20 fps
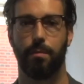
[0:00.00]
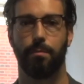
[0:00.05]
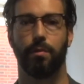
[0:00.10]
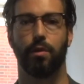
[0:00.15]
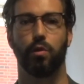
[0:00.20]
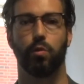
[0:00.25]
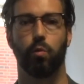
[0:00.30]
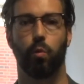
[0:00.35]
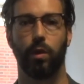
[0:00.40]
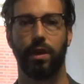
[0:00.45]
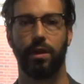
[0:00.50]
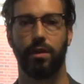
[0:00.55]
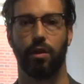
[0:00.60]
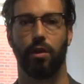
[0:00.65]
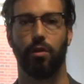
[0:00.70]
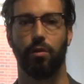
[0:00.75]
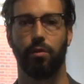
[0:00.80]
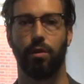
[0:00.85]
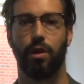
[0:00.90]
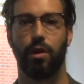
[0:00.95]
because we
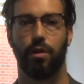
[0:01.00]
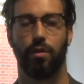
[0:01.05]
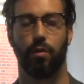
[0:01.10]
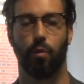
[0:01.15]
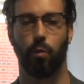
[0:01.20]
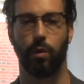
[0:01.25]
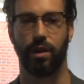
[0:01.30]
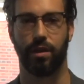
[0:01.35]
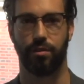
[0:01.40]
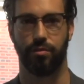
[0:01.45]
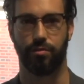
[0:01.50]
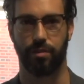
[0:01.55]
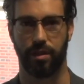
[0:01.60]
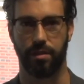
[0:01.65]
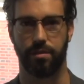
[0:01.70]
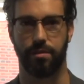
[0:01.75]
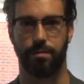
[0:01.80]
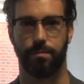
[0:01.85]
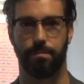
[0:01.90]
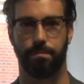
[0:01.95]
know that we can
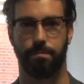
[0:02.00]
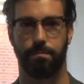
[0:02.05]
trust them.